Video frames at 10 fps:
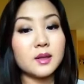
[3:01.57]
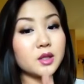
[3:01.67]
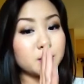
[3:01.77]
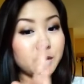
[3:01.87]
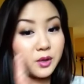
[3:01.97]
it
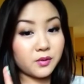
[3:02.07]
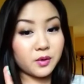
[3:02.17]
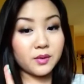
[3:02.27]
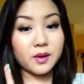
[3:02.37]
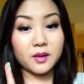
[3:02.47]
looks
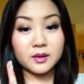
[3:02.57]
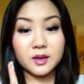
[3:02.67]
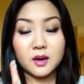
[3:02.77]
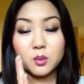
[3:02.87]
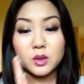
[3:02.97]
beautiful
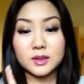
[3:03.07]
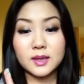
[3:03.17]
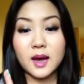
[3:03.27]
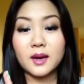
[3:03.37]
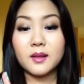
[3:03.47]
on one
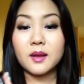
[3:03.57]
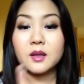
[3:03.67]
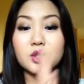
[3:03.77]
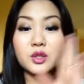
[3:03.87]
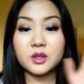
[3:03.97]
side, and then
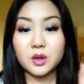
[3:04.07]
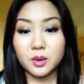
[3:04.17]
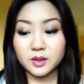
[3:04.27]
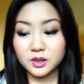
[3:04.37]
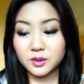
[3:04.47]
I'll just go
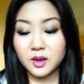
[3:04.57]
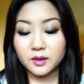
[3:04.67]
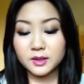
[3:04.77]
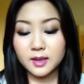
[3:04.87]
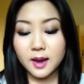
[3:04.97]
ahead and do the
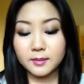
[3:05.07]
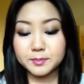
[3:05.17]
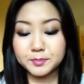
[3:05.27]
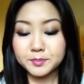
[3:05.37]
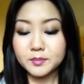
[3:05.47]
other side.
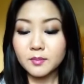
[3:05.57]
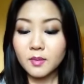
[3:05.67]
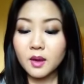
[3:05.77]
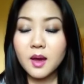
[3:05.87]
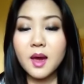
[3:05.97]

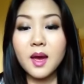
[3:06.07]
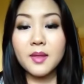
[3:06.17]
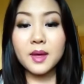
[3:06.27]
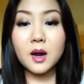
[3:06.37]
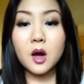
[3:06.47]

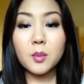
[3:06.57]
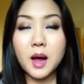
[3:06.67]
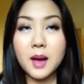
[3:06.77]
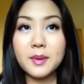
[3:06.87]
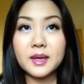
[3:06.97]
Then I'll
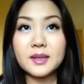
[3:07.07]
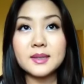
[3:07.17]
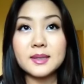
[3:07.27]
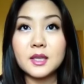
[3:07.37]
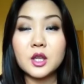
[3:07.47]
apply my
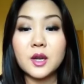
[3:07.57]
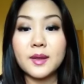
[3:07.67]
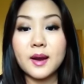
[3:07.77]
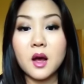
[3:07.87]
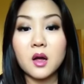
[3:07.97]
concealer, and
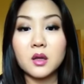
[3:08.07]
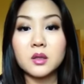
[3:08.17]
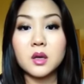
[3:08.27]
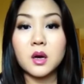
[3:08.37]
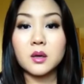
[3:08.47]
then
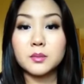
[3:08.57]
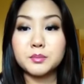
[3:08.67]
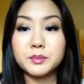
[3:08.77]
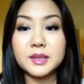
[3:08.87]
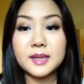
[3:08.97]
I'll
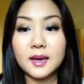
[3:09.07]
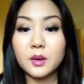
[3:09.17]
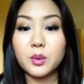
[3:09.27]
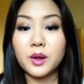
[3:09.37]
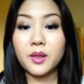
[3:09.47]
set
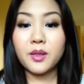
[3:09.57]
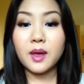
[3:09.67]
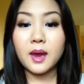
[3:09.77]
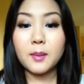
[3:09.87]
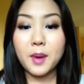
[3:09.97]
it with
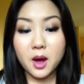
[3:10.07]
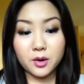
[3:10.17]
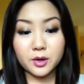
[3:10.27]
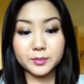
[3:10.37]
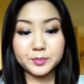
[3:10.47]
a
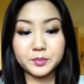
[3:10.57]
powder.